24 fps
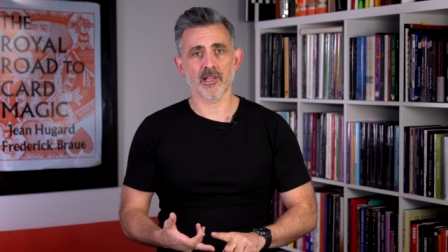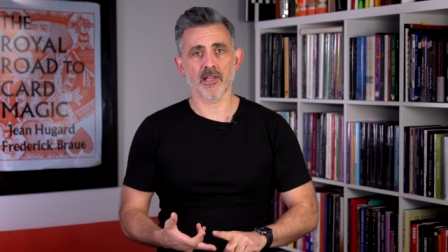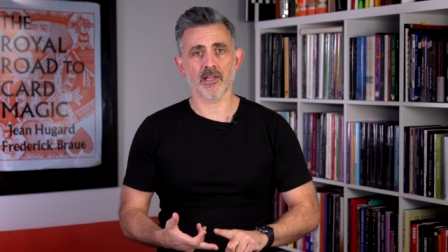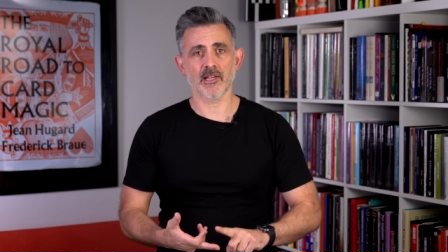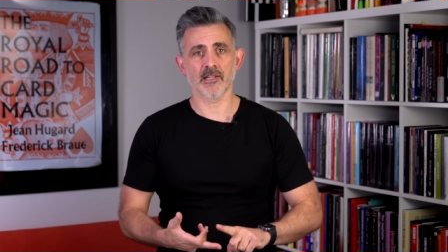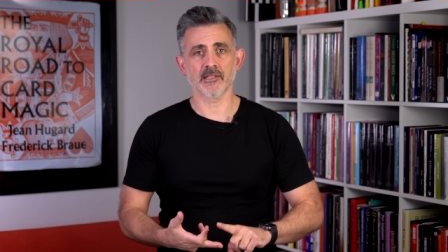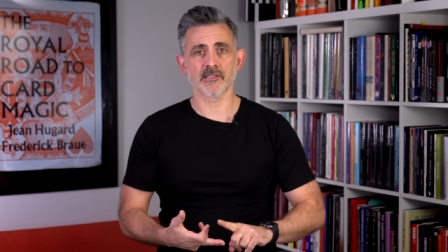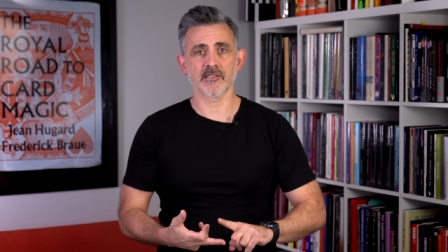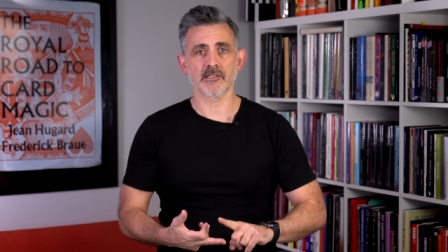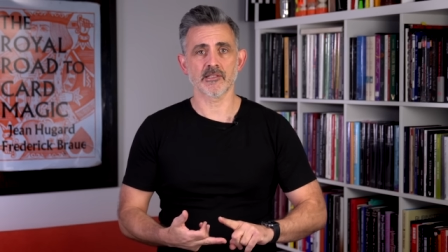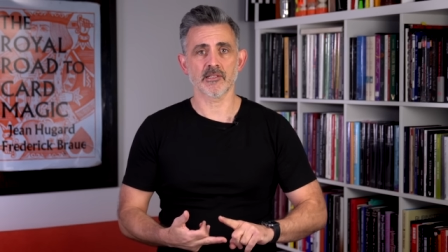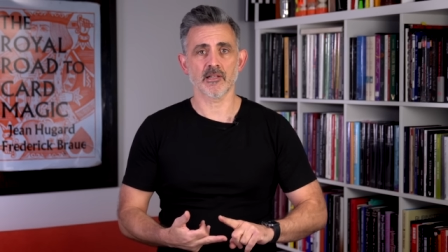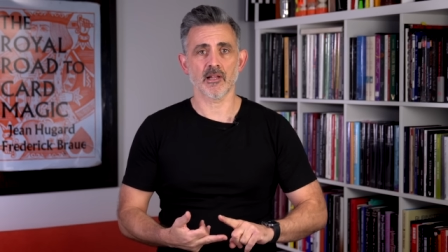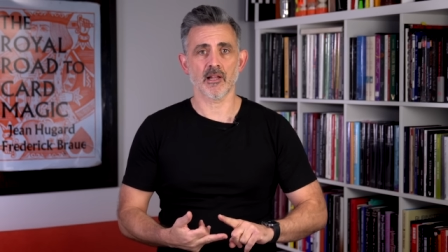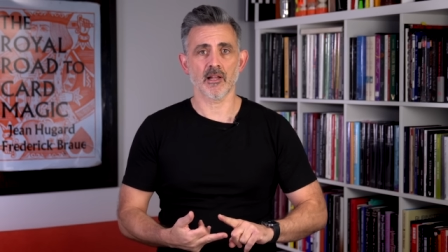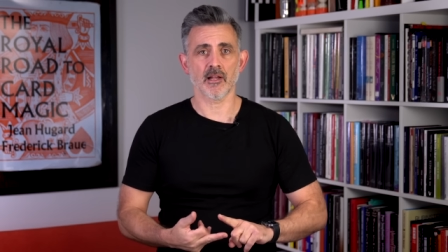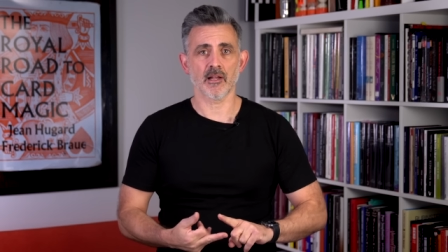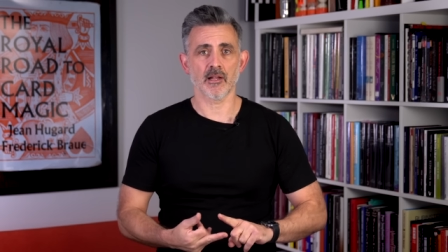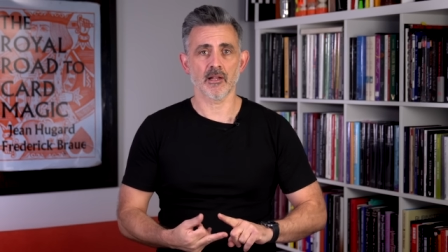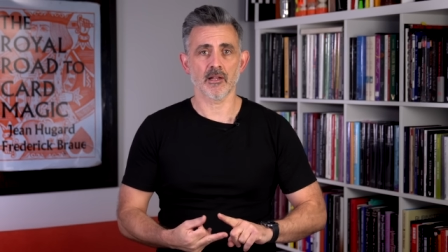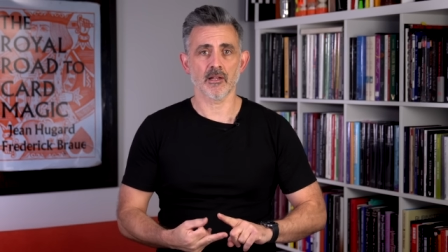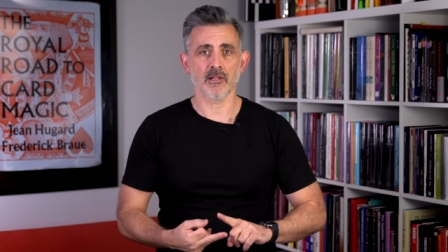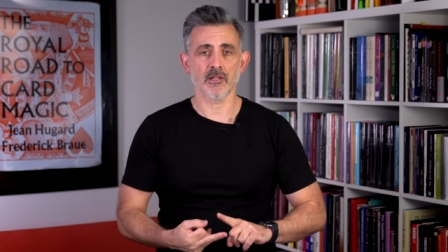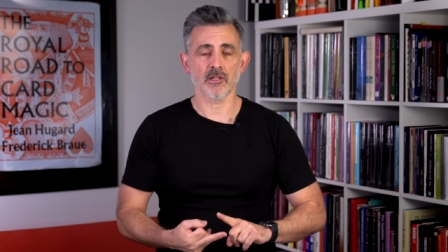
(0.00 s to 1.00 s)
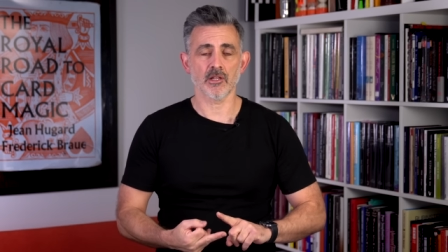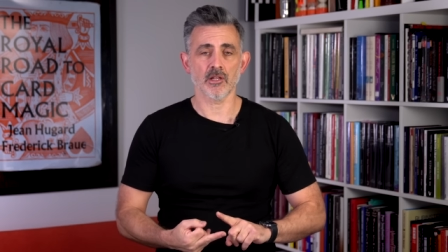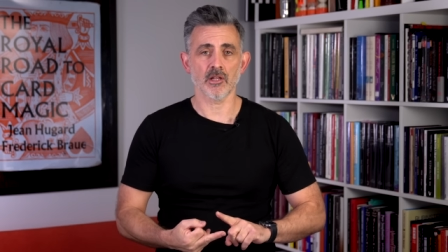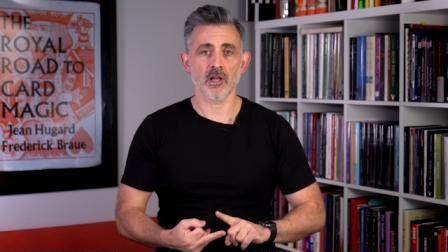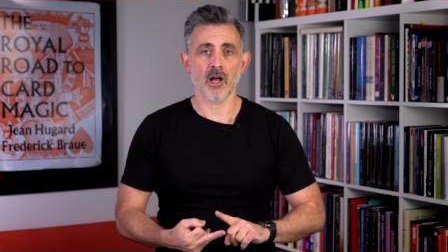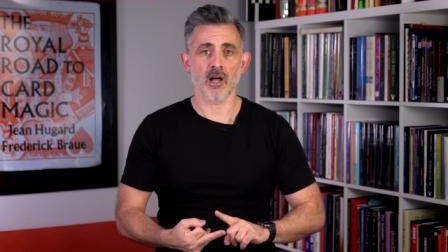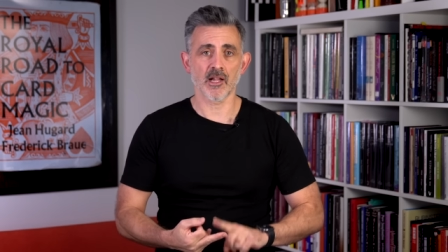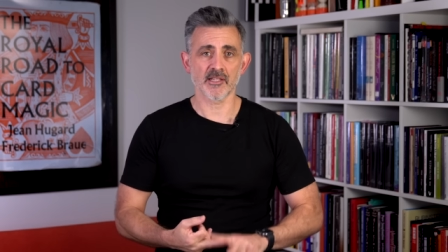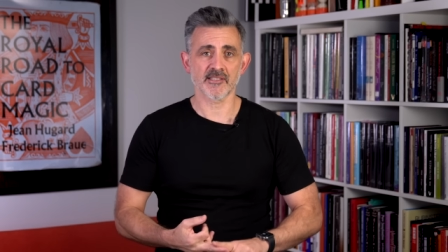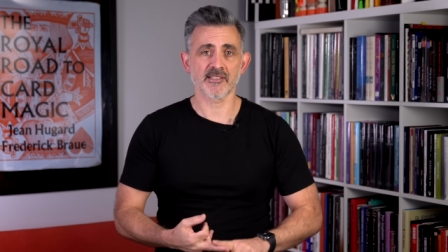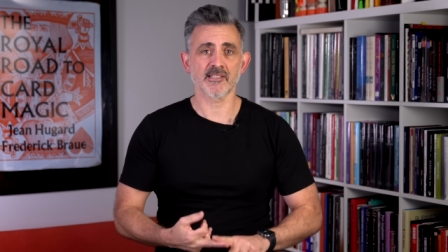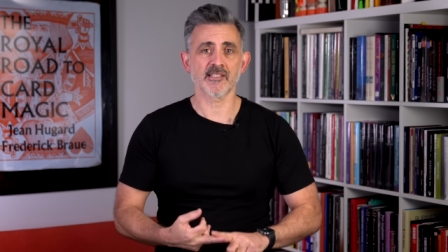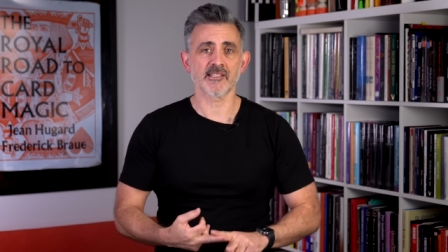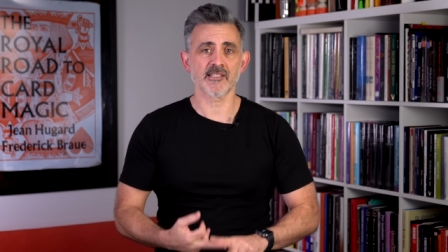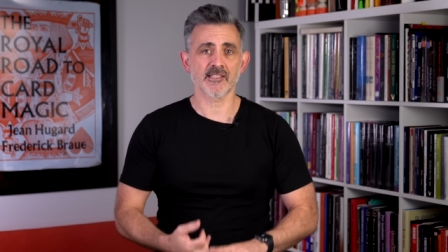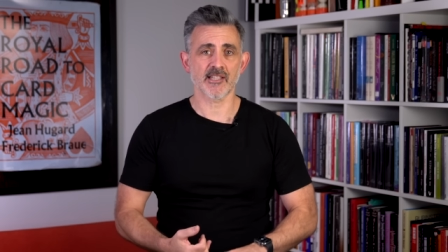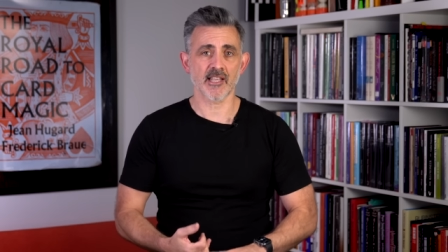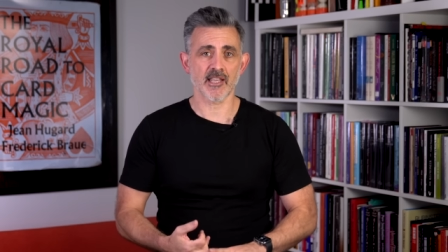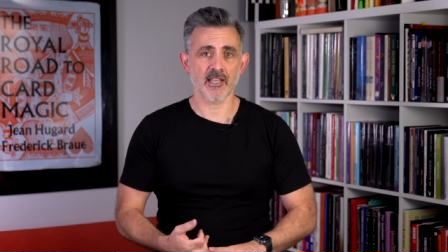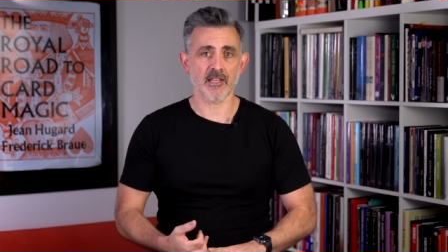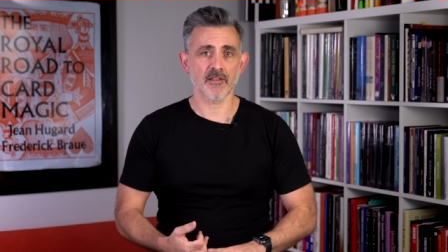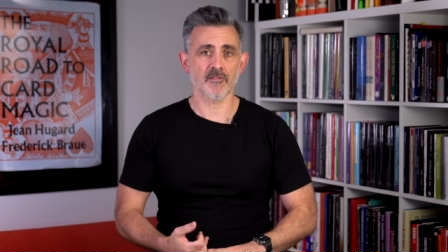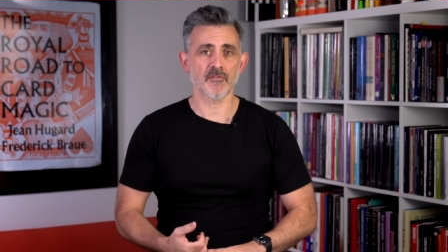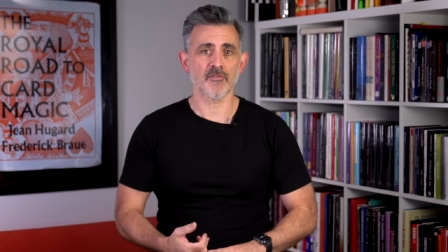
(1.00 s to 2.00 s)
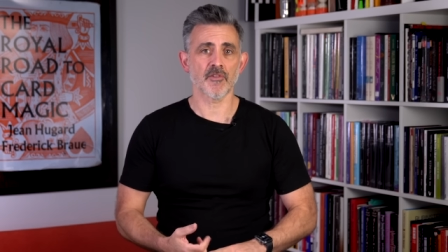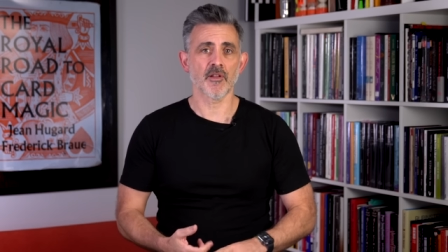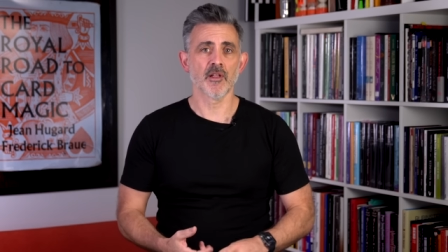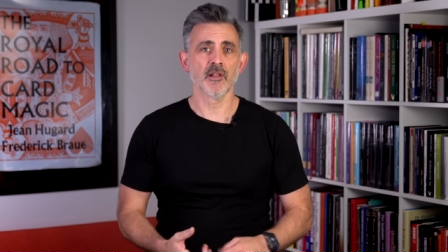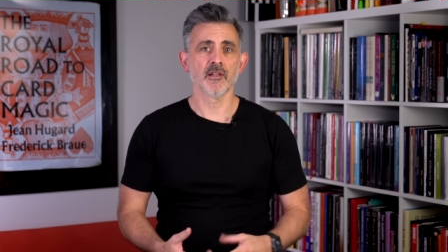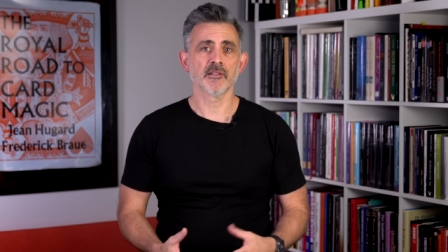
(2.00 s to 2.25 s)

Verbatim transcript: is. Uh, ask Steve.